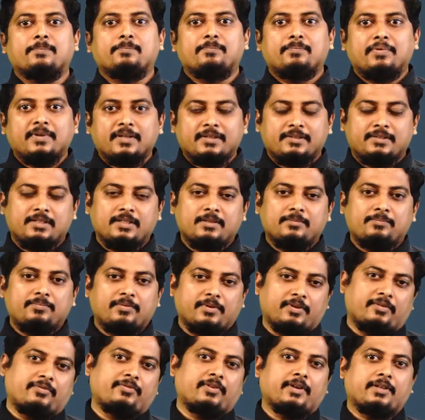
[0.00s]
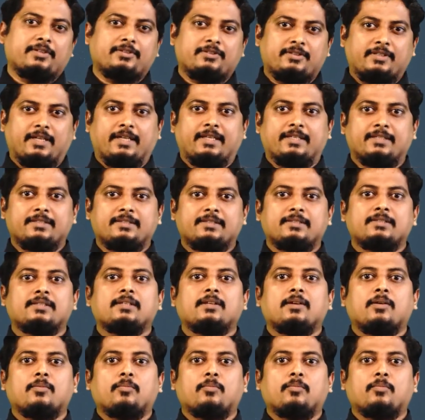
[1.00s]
present perfect tense